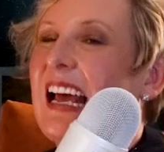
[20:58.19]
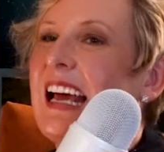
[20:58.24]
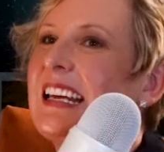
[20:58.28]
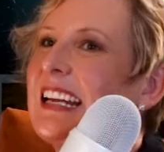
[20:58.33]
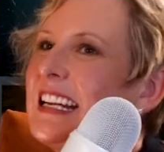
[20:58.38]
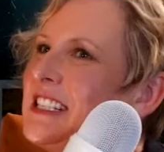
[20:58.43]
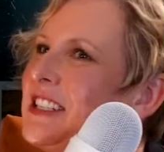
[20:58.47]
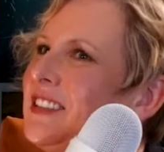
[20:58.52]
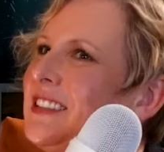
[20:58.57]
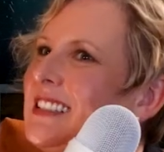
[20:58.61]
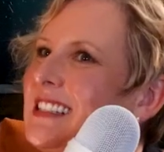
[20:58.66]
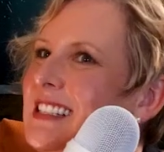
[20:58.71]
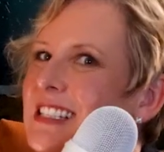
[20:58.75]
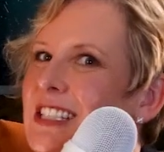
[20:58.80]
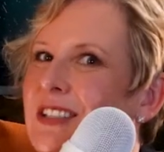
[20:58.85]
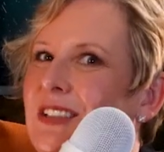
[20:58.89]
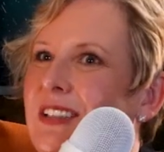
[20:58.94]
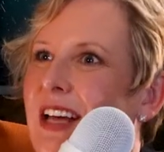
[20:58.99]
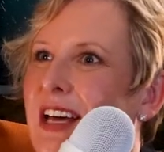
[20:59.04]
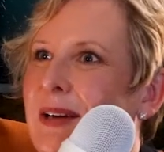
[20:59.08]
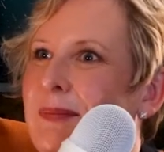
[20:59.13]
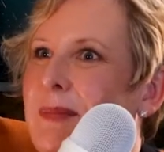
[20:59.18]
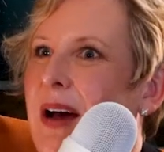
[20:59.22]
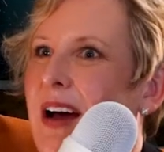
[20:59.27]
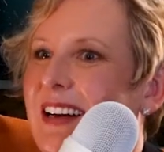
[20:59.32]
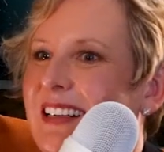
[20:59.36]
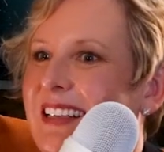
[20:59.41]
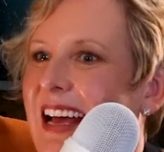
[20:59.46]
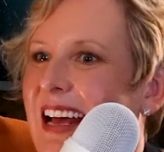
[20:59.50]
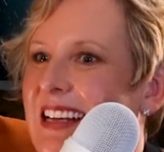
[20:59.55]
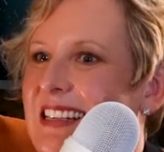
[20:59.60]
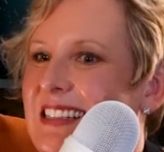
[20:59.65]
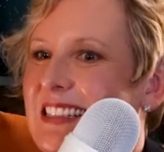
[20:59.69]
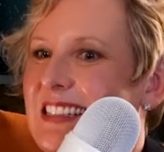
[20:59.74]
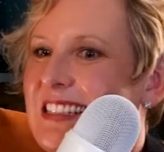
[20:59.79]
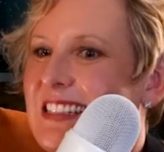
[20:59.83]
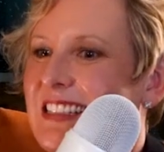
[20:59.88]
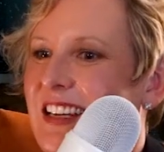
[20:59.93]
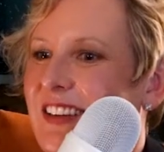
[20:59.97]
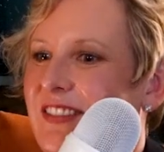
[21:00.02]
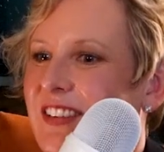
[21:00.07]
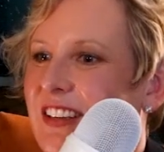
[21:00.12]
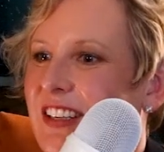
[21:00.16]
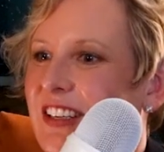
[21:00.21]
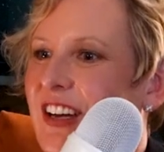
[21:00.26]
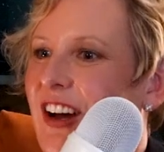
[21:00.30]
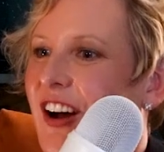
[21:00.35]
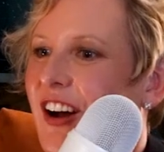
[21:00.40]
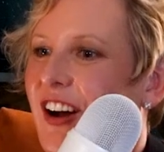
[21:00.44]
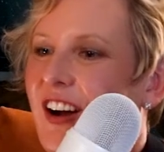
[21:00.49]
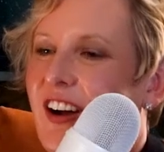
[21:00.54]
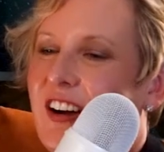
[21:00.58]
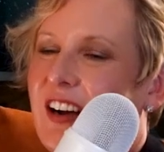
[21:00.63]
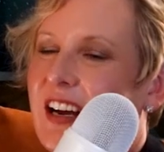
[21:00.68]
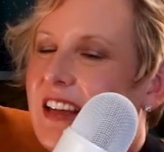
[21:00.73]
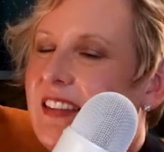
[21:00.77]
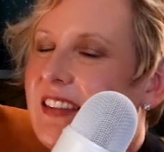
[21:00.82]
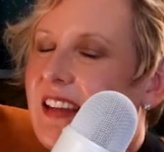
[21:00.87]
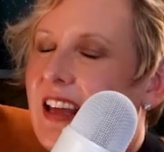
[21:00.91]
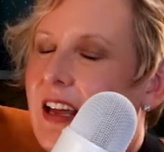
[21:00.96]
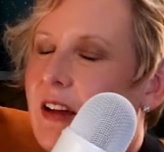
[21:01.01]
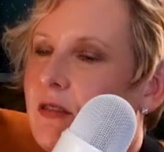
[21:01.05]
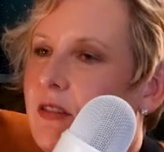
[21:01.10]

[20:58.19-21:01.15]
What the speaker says: And I do listen to a lot of podcasts and stuff in the car, and they